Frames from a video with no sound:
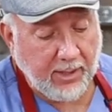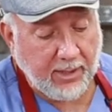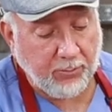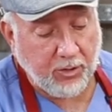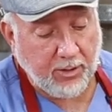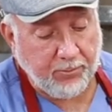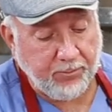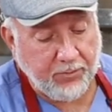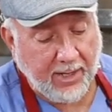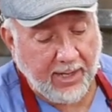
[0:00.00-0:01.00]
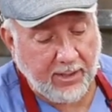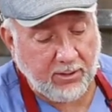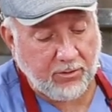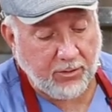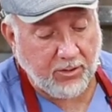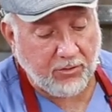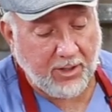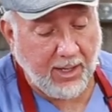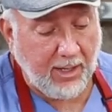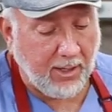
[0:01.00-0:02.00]
and I'm going to add it to this
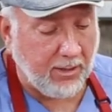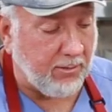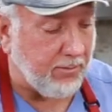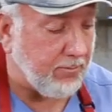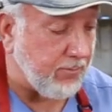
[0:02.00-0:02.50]
can